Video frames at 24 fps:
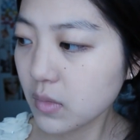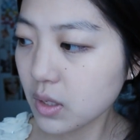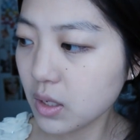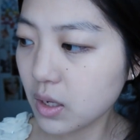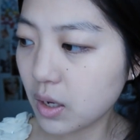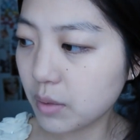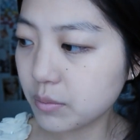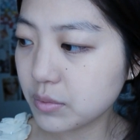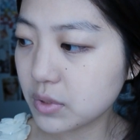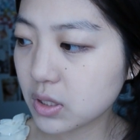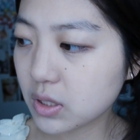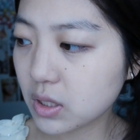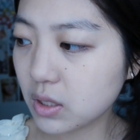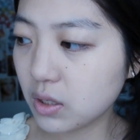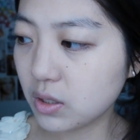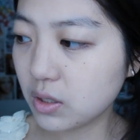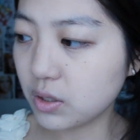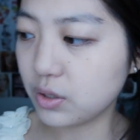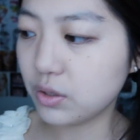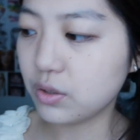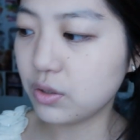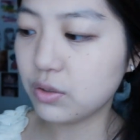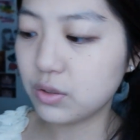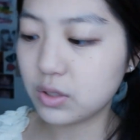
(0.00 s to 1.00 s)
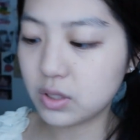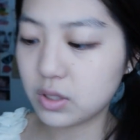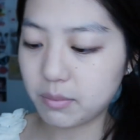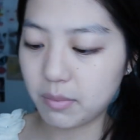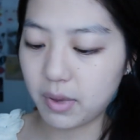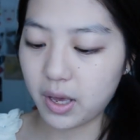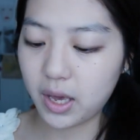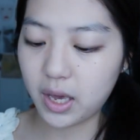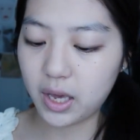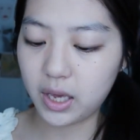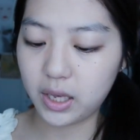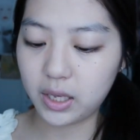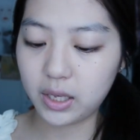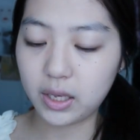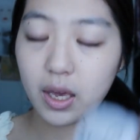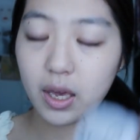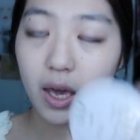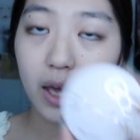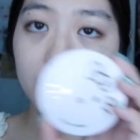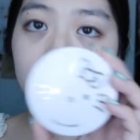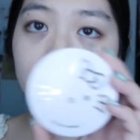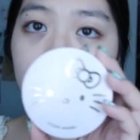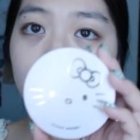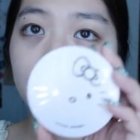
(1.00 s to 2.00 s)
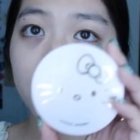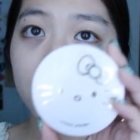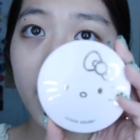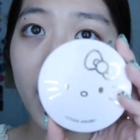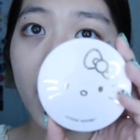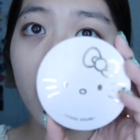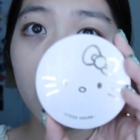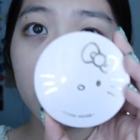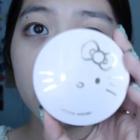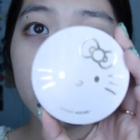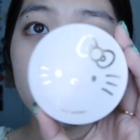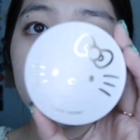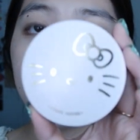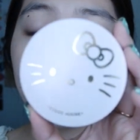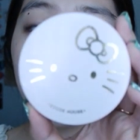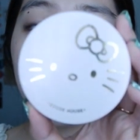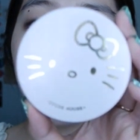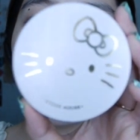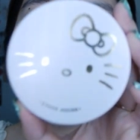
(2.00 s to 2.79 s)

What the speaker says: I'm just going to use my Etude House.